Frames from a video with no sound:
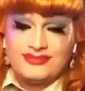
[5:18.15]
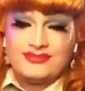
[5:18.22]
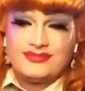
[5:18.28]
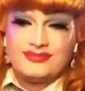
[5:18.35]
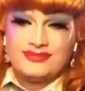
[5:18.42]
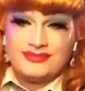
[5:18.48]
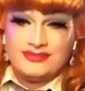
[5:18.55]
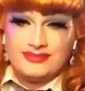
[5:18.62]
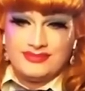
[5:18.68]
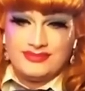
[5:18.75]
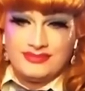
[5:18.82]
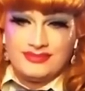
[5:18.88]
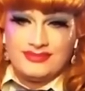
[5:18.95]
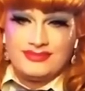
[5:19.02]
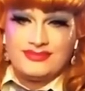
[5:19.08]

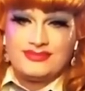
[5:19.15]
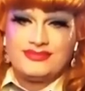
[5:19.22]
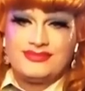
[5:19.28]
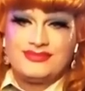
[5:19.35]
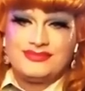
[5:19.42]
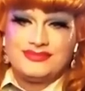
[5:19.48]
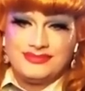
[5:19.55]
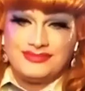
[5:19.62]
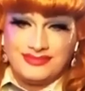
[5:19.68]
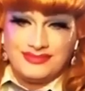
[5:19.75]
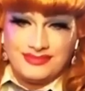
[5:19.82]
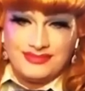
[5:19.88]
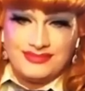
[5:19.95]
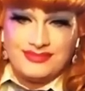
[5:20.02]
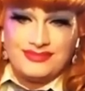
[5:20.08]

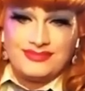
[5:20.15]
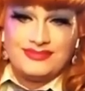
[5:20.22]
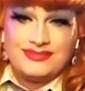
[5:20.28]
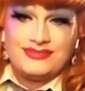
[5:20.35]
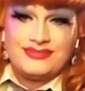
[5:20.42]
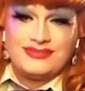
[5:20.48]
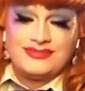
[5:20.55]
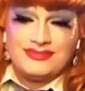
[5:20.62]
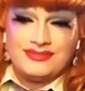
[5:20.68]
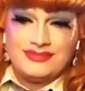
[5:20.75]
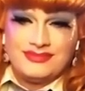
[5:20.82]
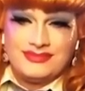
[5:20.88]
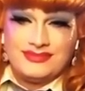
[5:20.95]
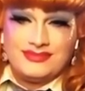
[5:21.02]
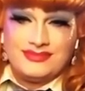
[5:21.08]

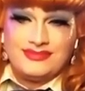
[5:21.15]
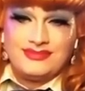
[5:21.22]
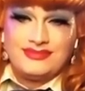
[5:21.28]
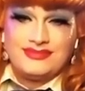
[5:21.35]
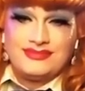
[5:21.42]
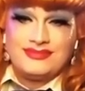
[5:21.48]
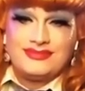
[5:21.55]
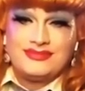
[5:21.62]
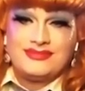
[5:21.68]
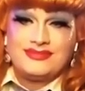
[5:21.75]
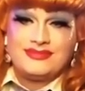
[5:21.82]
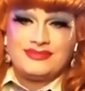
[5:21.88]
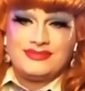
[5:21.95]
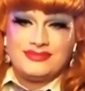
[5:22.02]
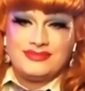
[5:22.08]

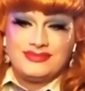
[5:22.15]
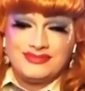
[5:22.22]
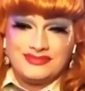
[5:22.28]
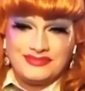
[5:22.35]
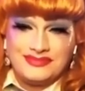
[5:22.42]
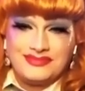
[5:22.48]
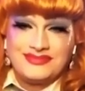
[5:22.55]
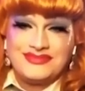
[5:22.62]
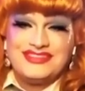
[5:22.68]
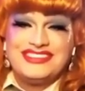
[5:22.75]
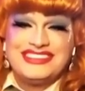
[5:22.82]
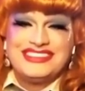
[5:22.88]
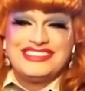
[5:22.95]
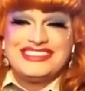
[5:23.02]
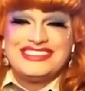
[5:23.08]

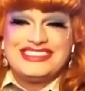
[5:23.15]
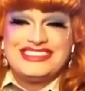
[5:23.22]
The person shown says nothing.